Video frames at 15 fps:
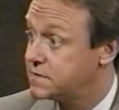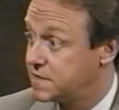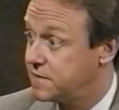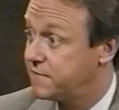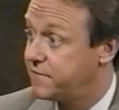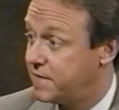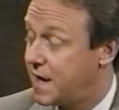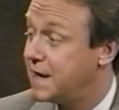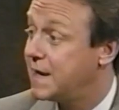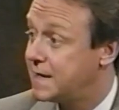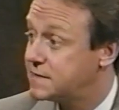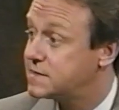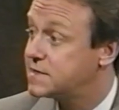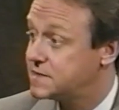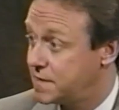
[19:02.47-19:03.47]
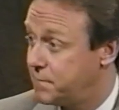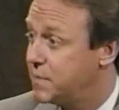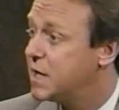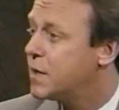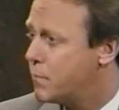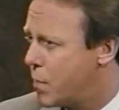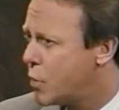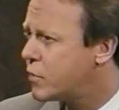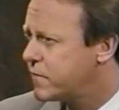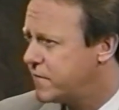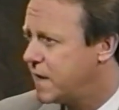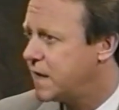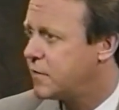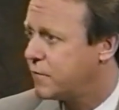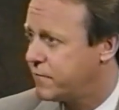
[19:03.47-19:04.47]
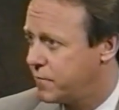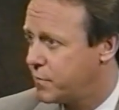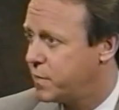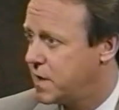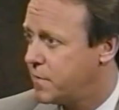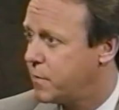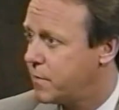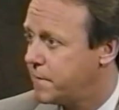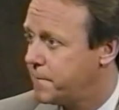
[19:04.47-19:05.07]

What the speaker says: the finances a big motivator for people?